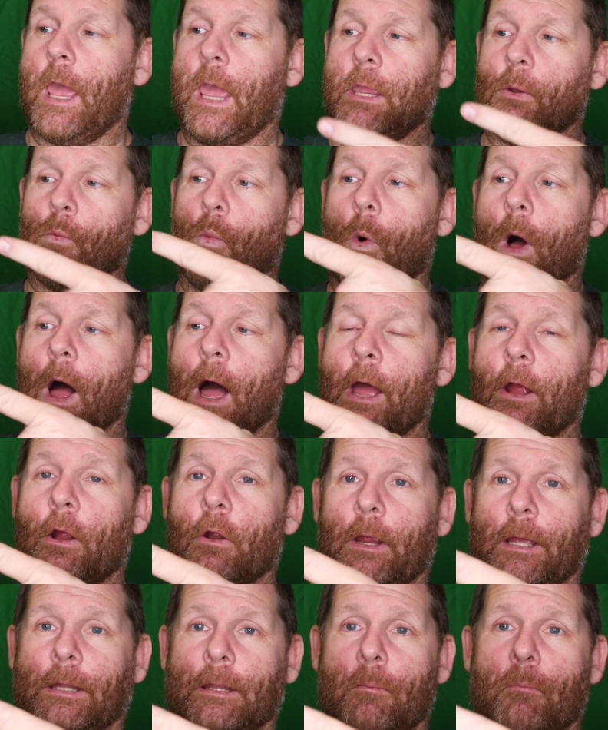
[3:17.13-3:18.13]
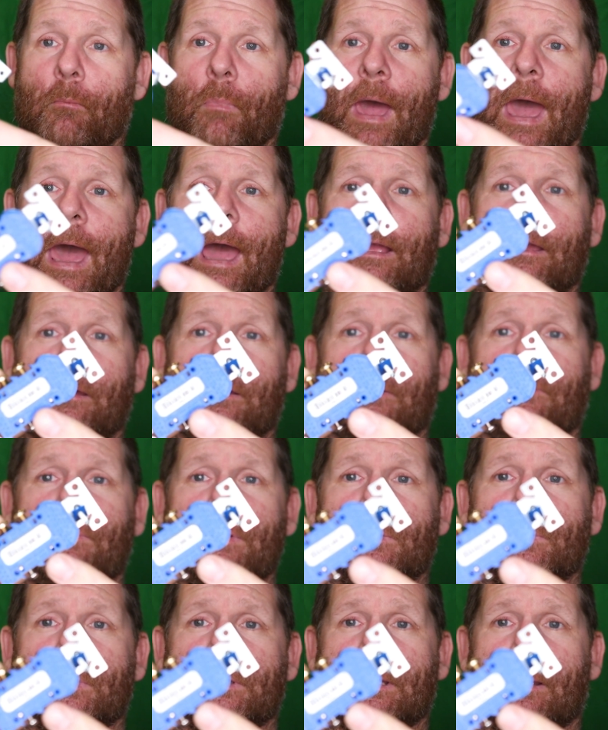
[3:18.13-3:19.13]
a wire in the back of
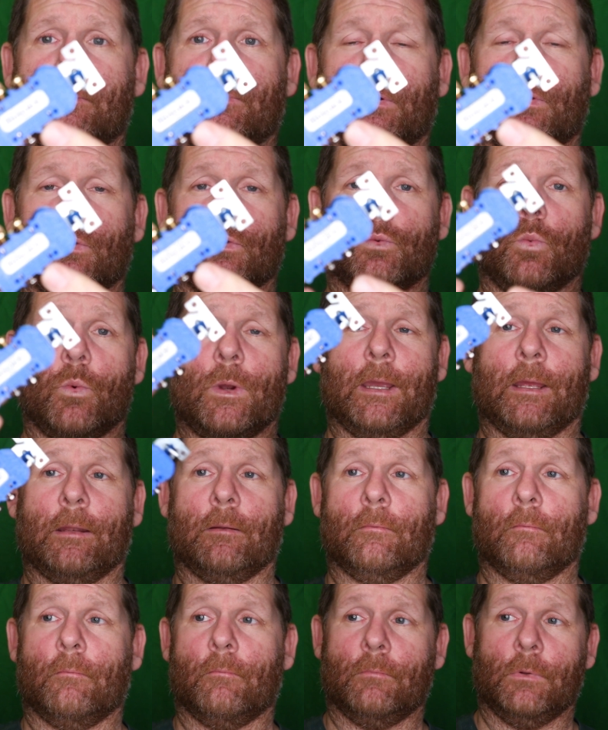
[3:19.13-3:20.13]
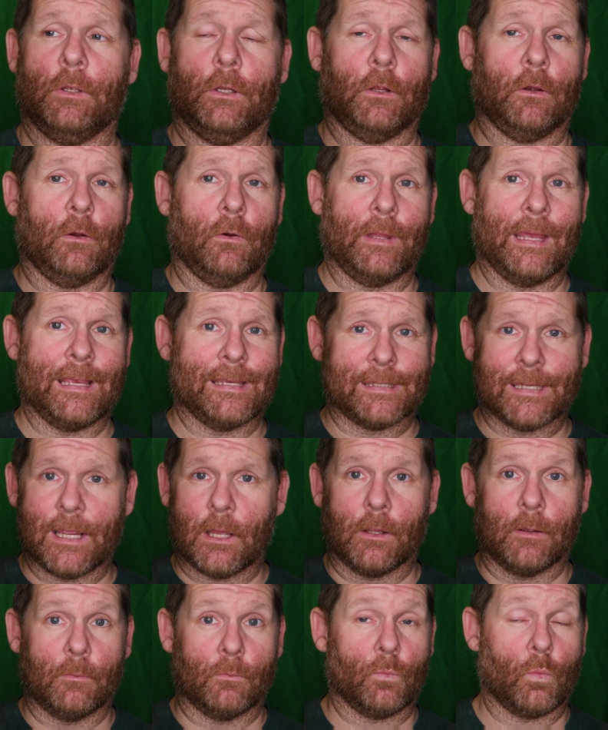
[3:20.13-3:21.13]
these receptacles when you know they
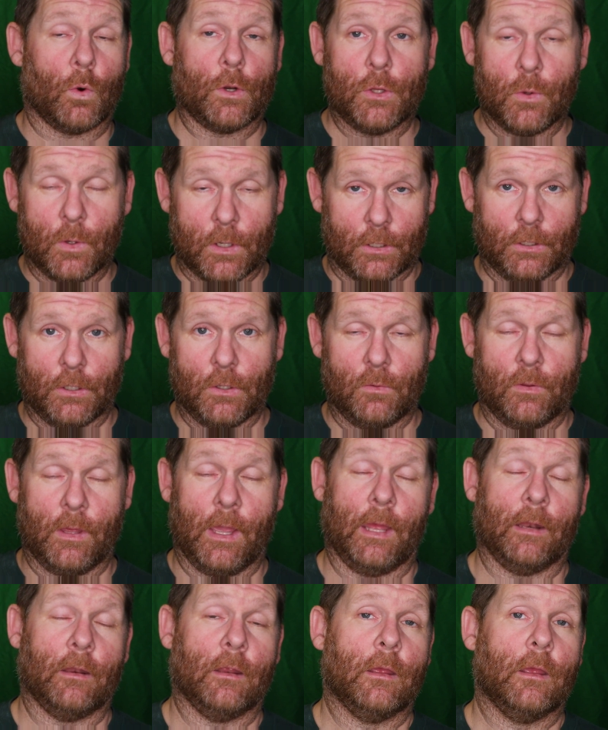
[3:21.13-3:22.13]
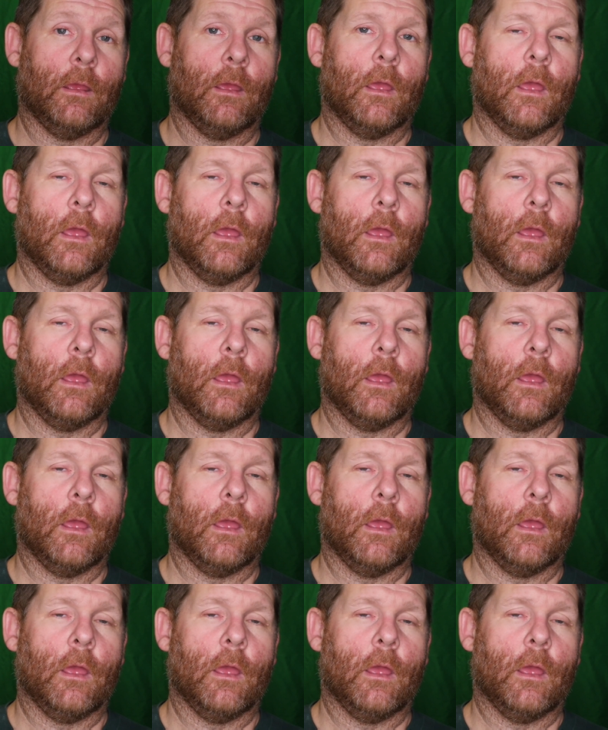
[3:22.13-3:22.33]
sell them where you can do that?